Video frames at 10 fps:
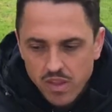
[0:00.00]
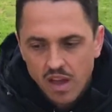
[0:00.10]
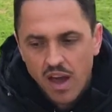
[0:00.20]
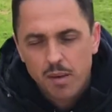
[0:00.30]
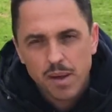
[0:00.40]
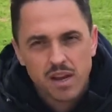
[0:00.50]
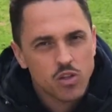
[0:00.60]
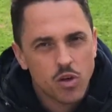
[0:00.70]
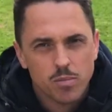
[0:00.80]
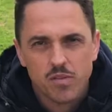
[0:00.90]
And in
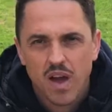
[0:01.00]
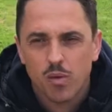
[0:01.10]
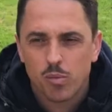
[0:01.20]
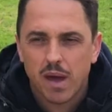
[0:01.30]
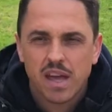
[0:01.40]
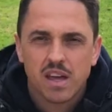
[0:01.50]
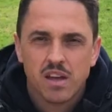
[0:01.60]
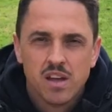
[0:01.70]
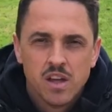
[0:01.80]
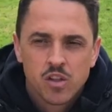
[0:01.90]
terms of how we make it,
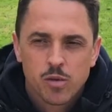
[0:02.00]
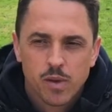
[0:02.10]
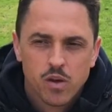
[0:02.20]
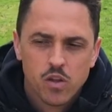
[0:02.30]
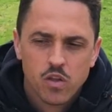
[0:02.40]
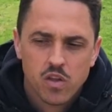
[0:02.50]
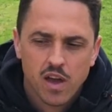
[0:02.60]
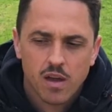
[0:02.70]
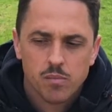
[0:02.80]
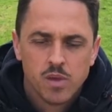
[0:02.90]
to be honest,
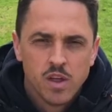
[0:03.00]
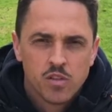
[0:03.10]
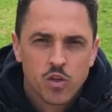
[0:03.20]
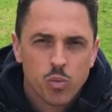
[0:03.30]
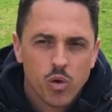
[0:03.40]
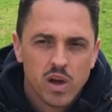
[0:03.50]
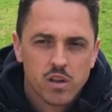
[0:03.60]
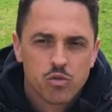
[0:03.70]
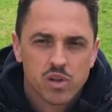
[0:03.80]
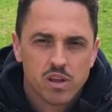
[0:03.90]
this wine
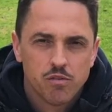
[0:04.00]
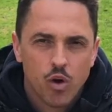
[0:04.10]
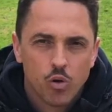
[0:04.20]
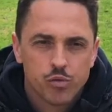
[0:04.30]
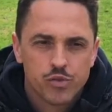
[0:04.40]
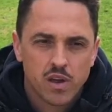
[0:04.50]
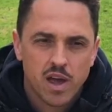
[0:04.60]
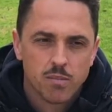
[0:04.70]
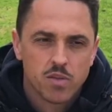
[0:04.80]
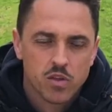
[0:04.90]
has really evolved
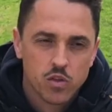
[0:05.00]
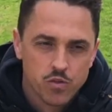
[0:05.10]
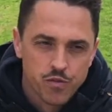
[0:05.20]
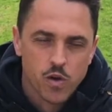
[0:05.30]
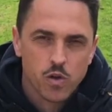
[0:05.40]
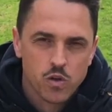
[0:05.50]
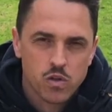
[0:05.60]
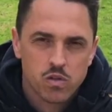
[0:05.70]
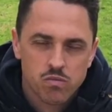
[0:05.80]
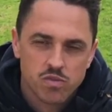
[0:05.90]
since the
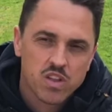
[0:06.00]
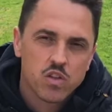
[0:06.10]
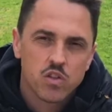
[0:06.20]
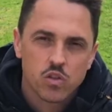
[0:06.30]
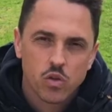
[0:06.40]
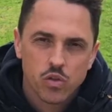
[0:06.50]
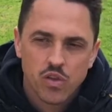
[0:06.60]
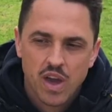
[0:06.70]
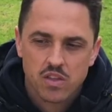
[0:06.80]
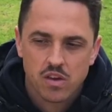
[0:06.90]
first vintage in
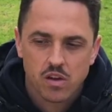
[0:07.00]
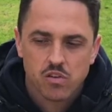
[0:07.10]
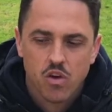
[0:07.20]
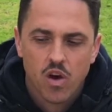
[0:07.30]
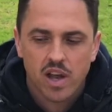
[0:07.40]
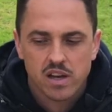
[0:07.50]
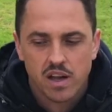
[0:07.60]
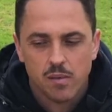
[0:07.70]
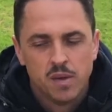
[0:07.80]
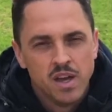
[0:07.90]
2009.